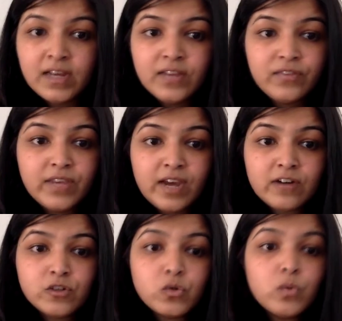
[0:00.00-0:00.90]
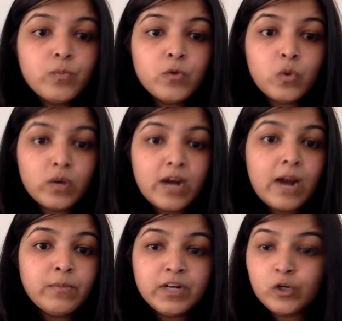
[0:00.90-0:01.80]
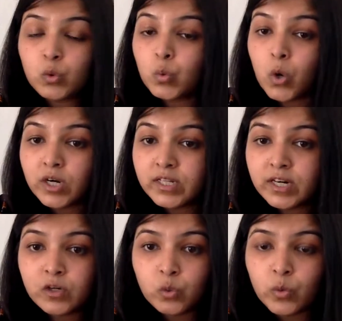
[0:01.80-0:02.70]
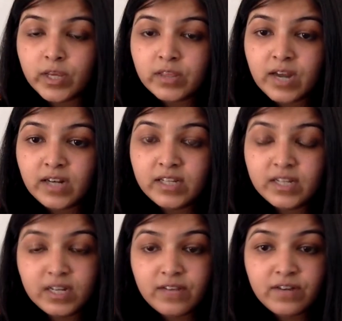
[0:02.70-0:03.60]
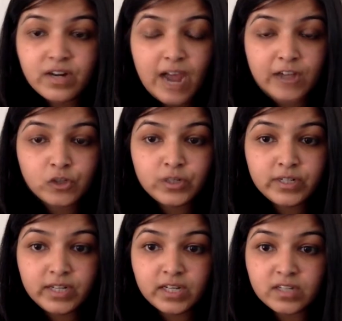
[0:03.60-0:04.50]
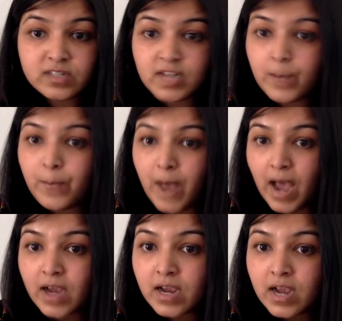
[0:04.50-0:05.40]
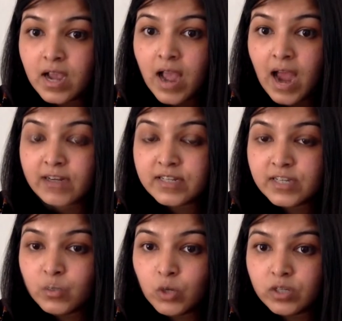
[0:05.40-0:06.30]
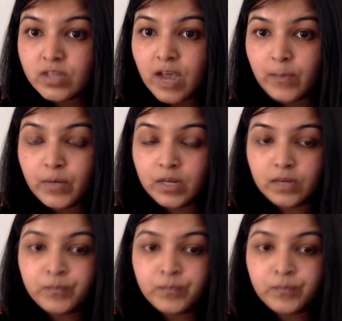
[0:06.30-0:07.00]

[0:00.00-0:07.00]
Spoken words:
they are so programmed into what they are doing that they never actually take a step back and see what is happening.